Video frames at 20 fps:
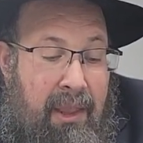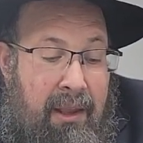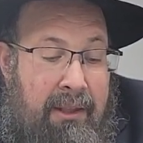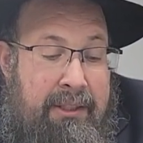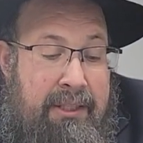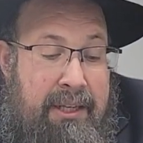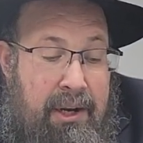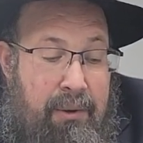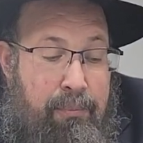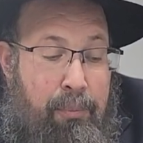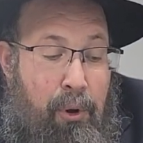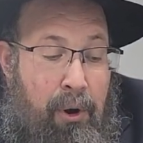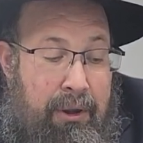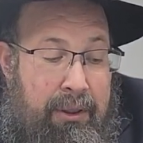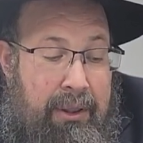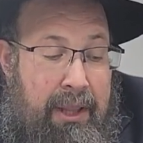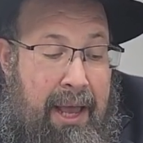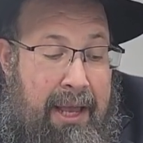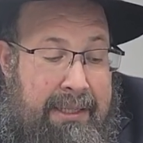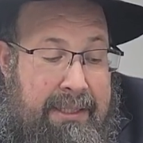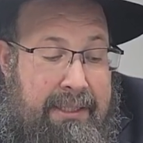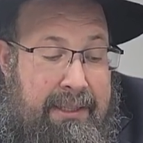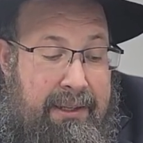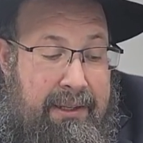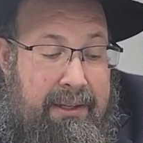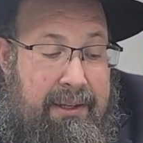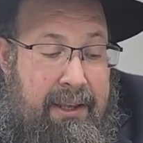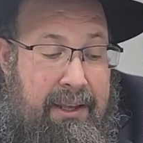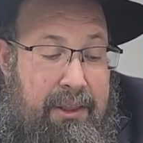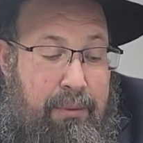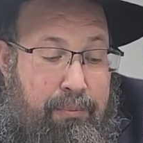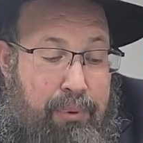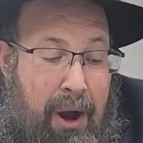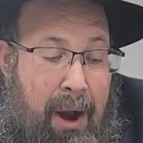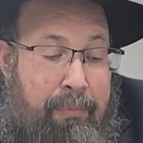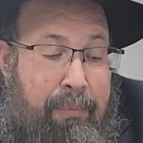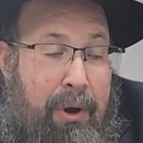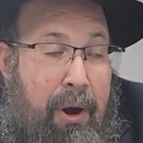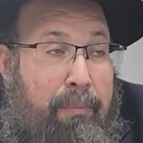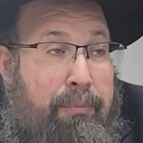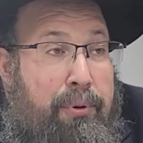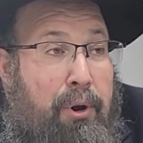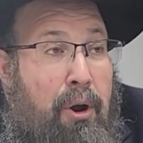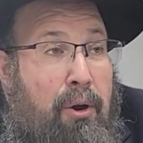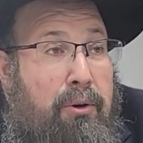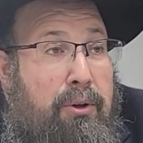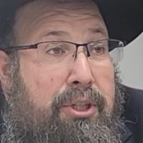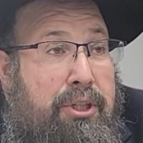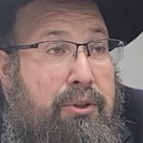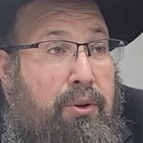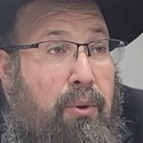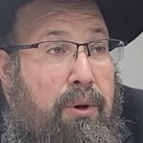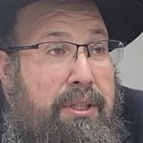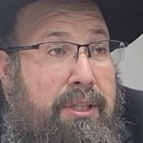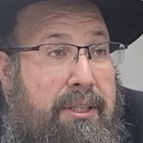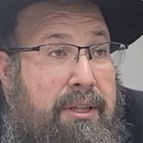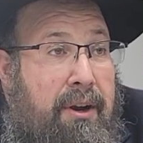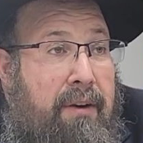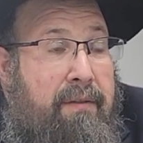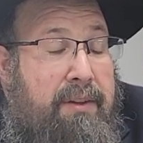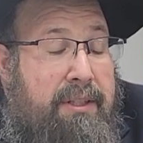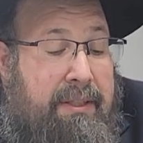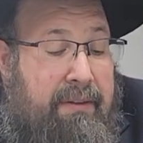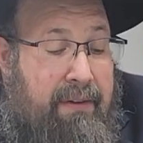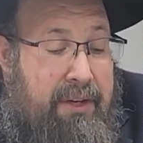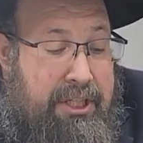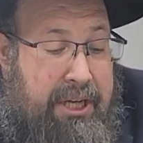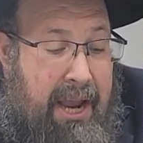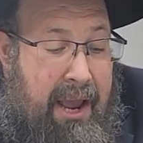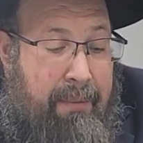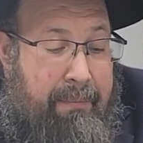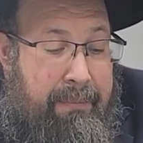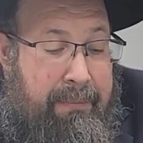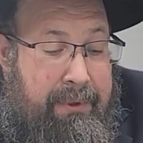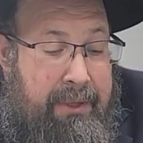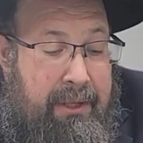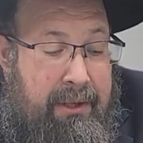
It's an important lesson in the proper approach towards service of Hashem.